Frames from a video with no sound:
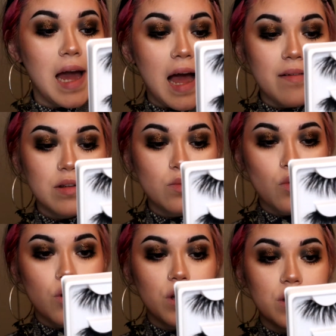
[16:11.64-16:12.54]
haven't
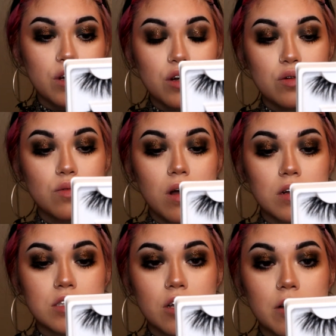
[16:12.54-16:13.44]
worn
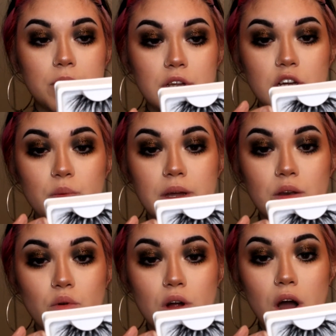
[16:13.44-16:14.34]
Rockstar, Beauty Queen,
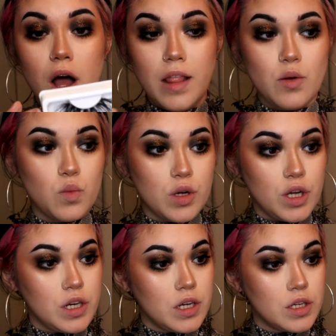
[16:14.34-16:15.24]
or
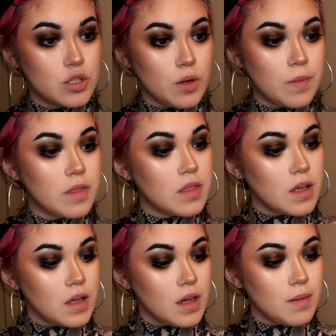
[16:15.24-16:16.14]
Hollywood, so I'm
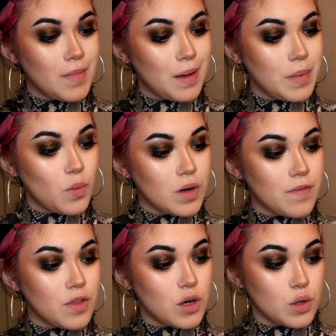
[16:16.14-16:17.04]
thinking maybe one
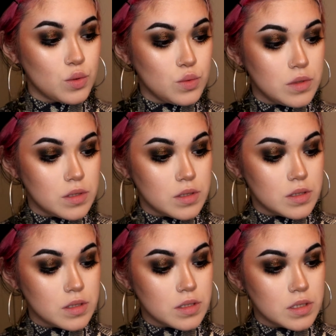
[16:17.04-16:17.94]
of
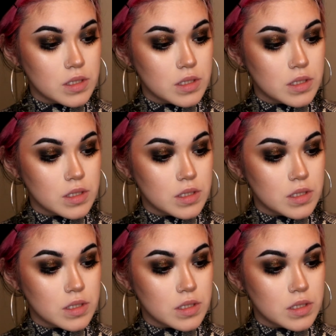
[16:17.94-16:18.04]
those.